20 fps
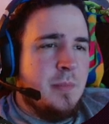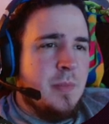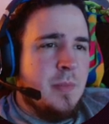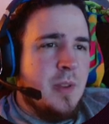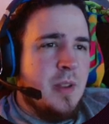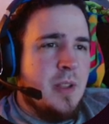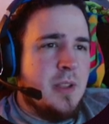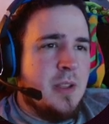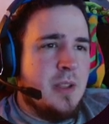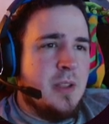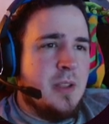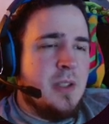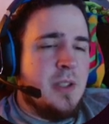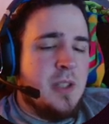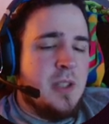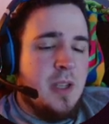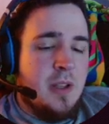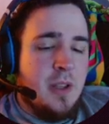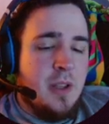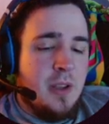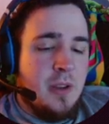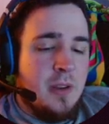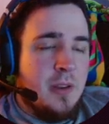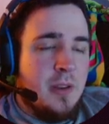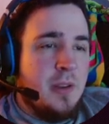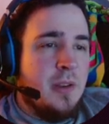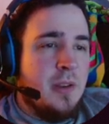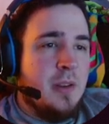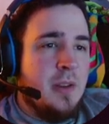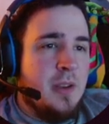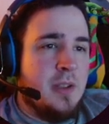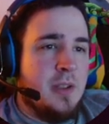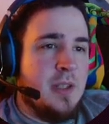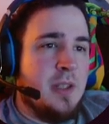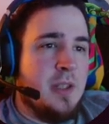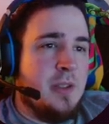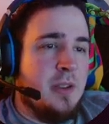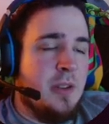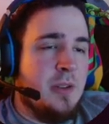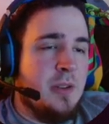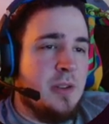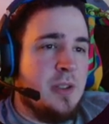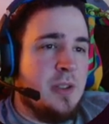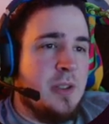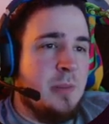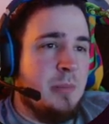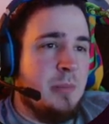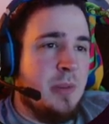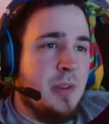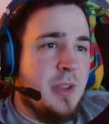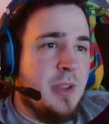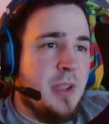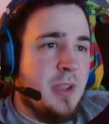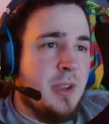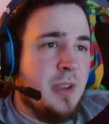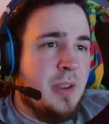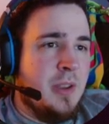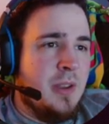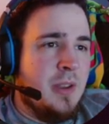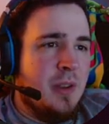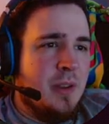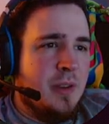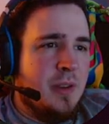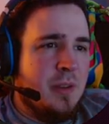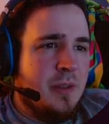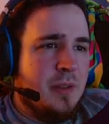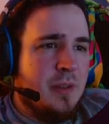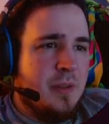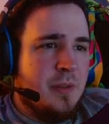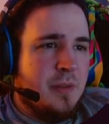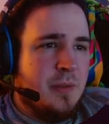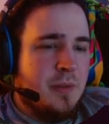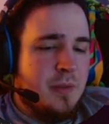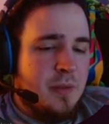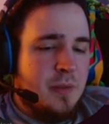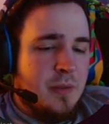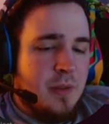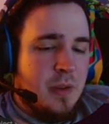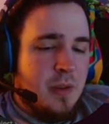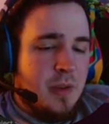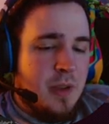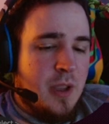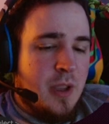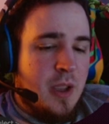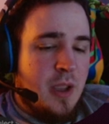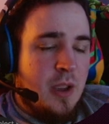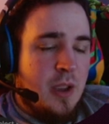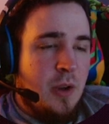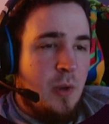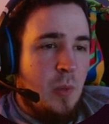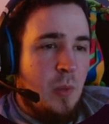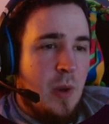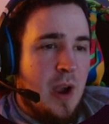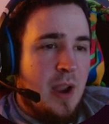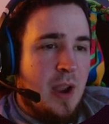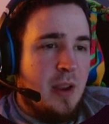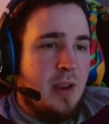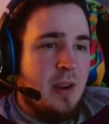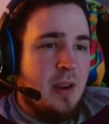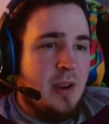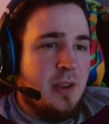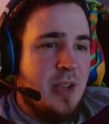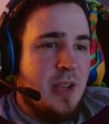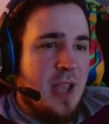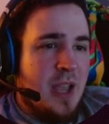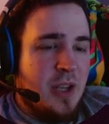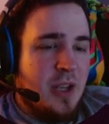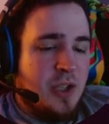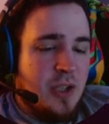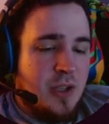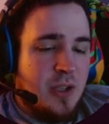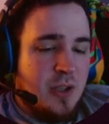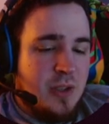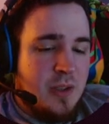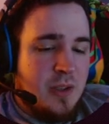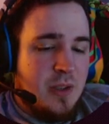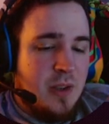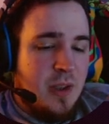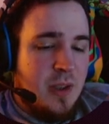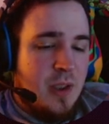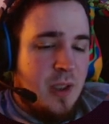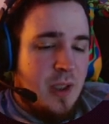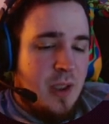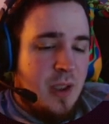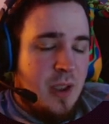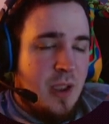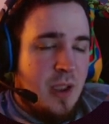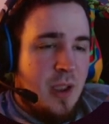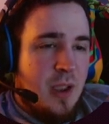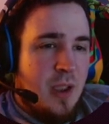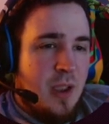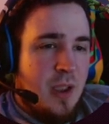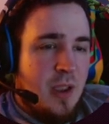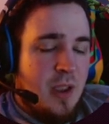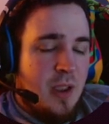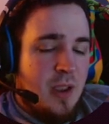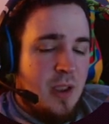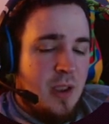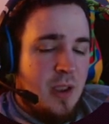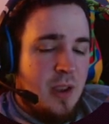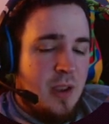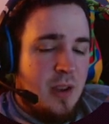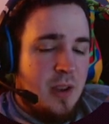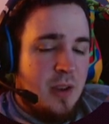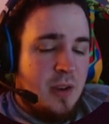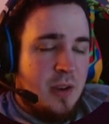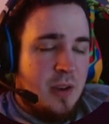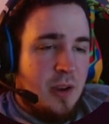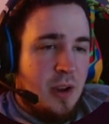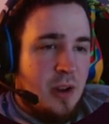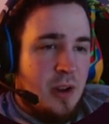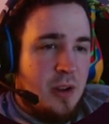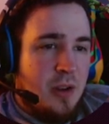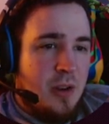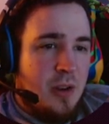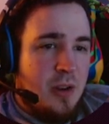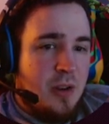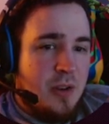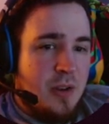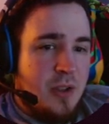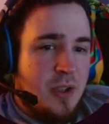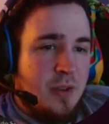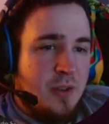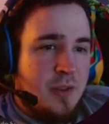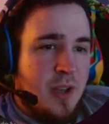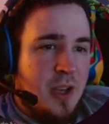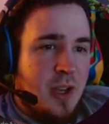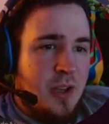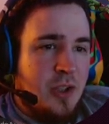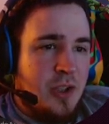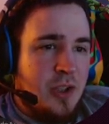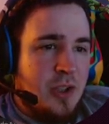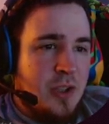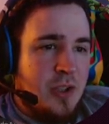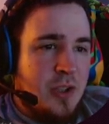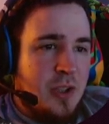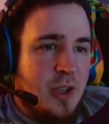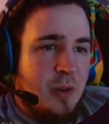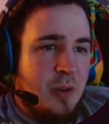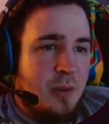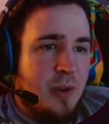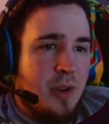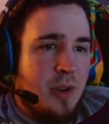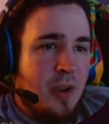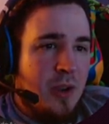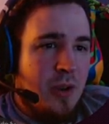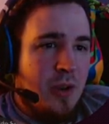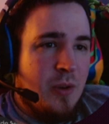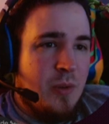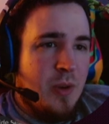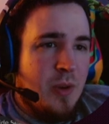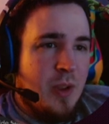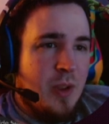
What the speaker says: Let's hit the ceiling, because that's the other simple thing. Okay, Y to attach it, and all Shift H. There we go.